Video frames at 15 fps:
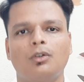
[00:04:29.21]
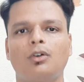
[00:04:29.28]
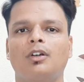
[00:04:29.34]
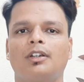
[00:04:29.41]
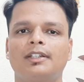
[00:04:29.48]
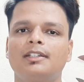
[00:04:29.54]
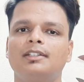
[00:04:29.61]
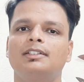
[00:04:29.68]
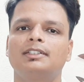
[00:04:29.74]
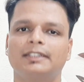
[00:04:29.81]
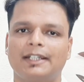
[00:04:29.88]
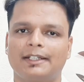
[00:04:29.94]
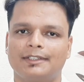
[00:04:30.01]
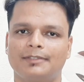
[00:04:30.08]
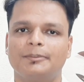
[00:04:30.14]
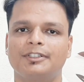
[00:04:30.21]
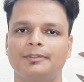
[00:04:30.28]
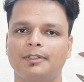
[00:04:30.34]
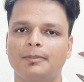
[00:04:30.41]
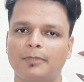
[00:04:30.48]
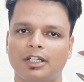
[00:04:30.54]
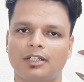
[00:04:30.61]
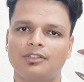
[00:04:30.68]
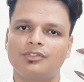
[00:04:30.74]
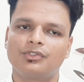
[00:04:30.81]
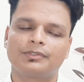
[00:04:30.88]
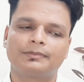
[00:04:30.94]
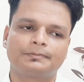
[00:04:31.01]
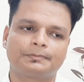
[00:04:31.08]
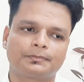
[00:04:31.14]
audit that specific branch,